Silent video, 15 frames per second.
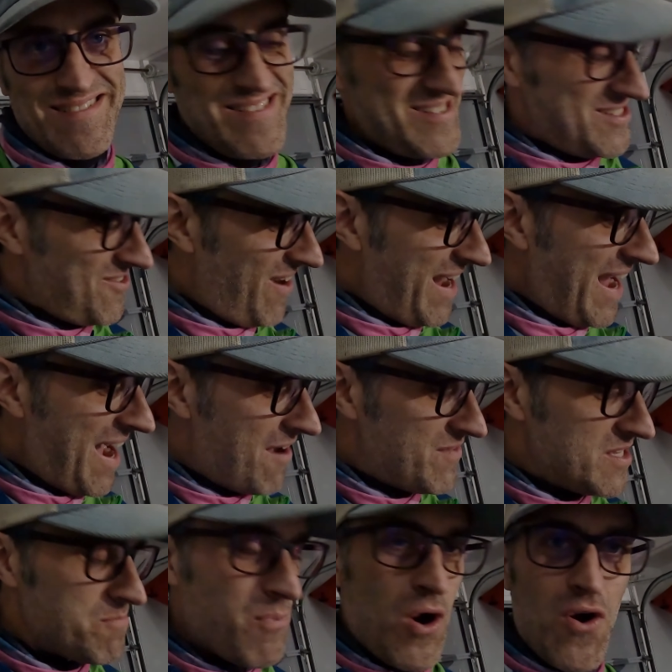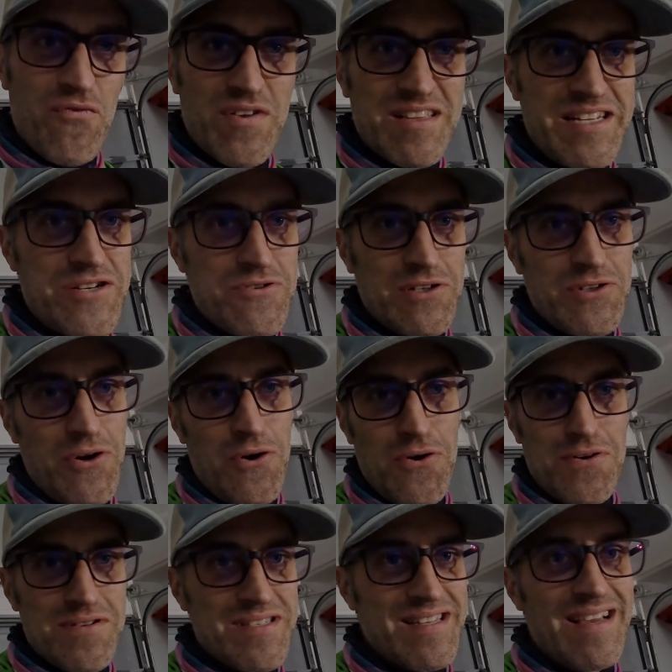So I have these perfectly drilled
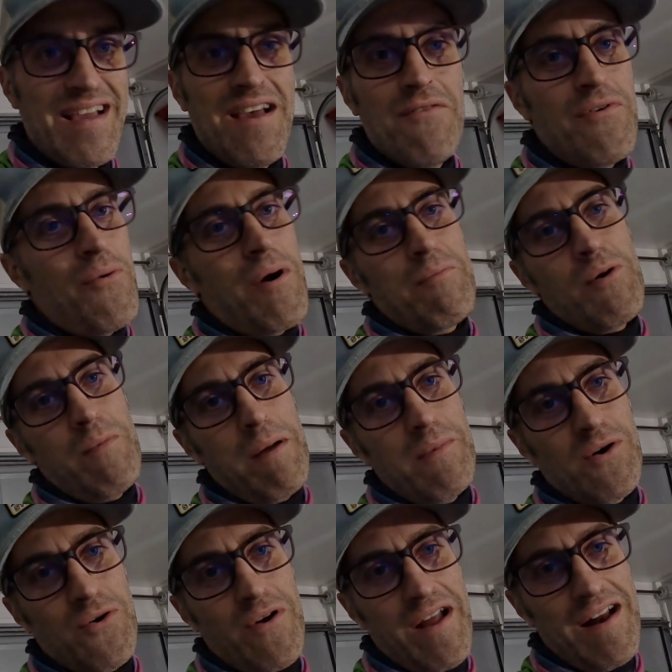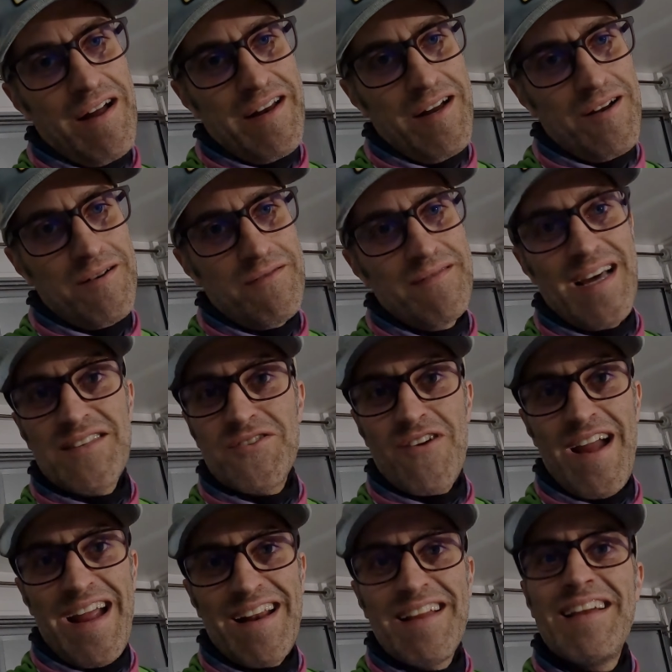holes if I want to put my milk crate on here. That's
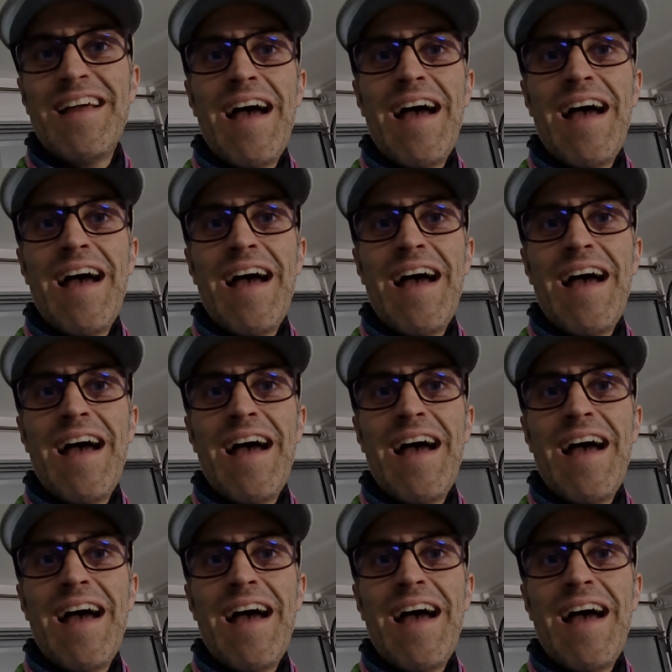great.